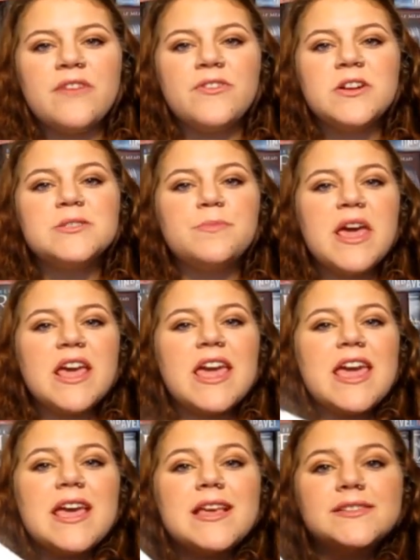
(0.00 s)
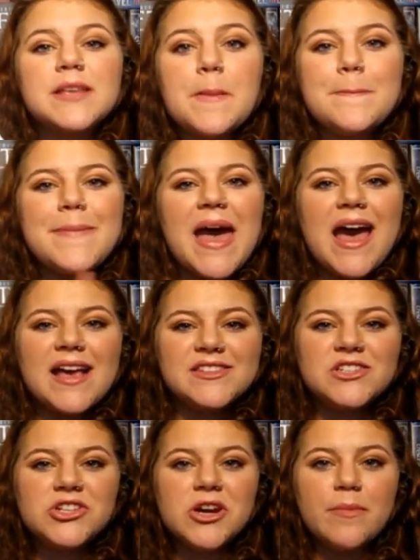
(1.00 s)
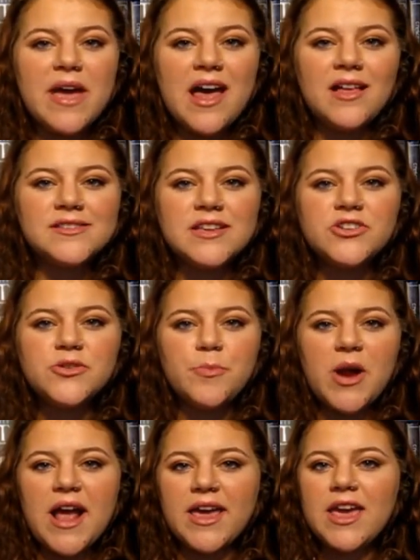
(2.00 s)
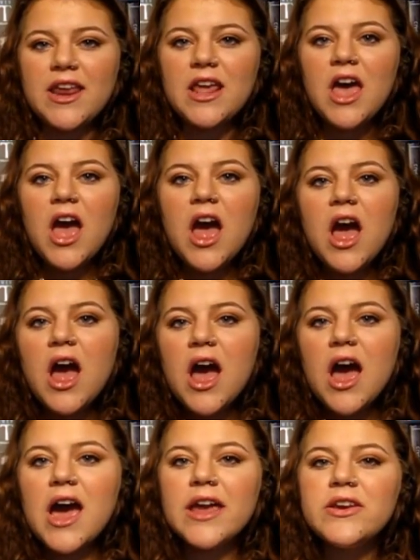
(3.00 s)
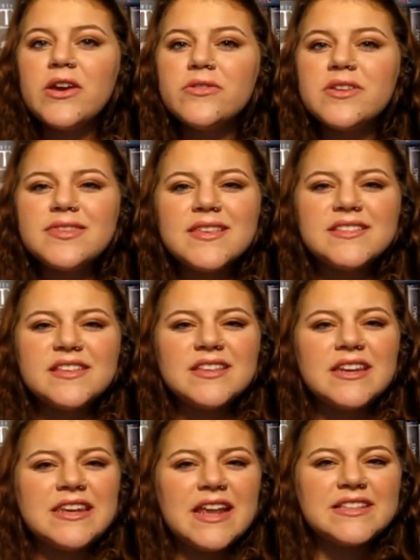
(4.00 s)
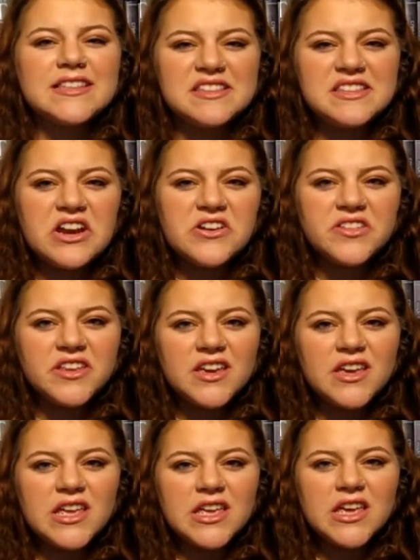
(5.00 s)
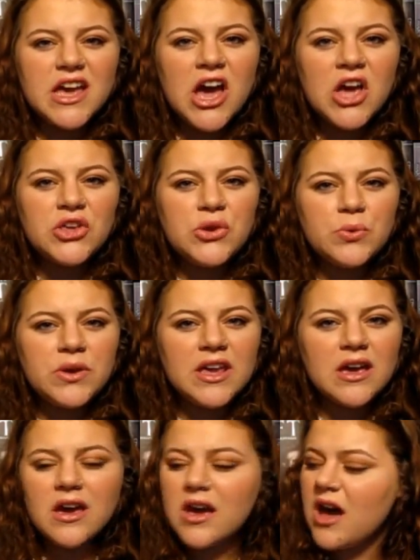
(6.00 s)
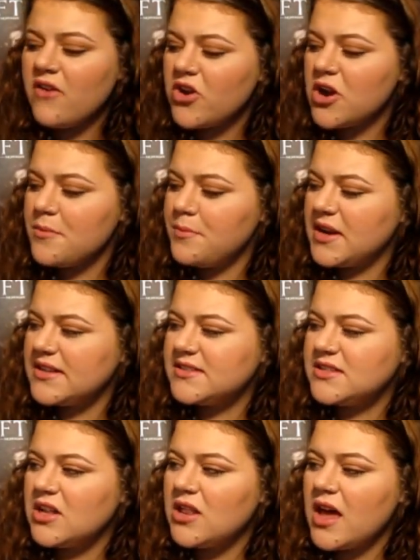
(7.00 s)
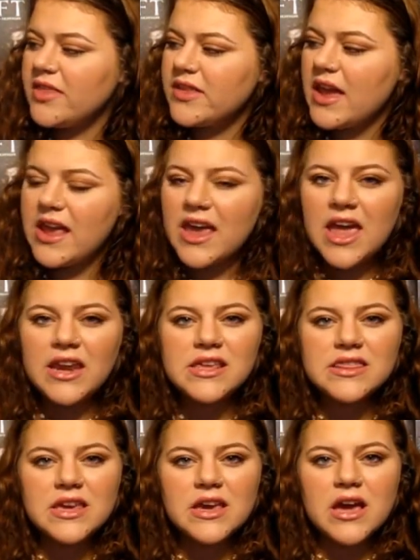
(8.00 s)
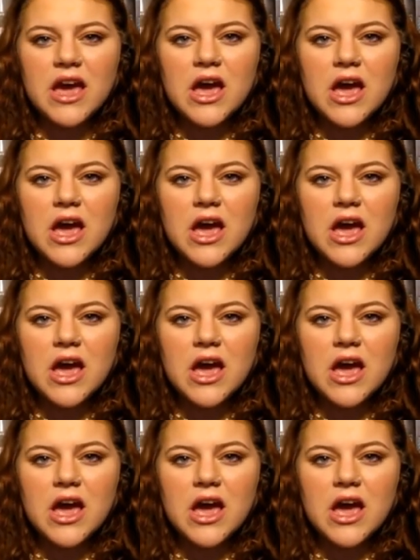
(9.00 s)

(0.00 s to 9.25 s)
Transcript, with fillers: first pick is Passenger by Alexandra Bracken. I know that this isn't necessarily a unique cover but it's still unlike anything